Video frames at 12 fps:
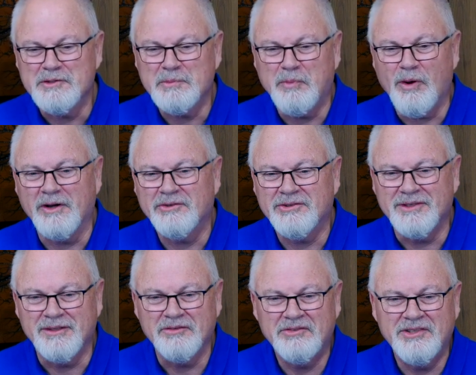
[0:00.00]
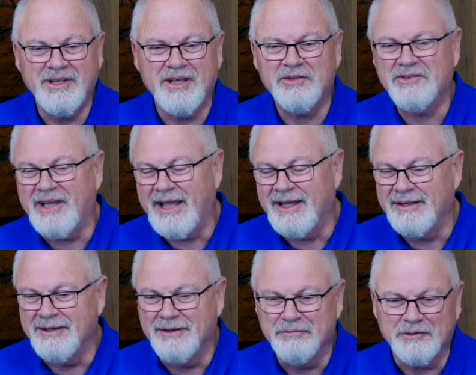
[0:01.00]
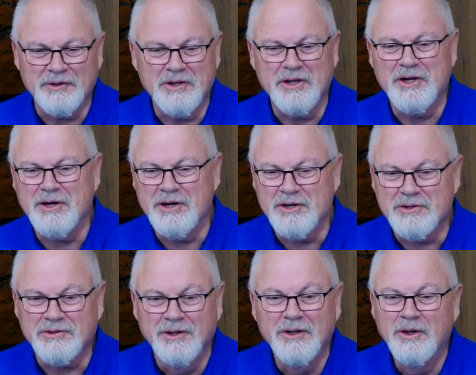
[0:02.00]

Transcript: sports and TSN for years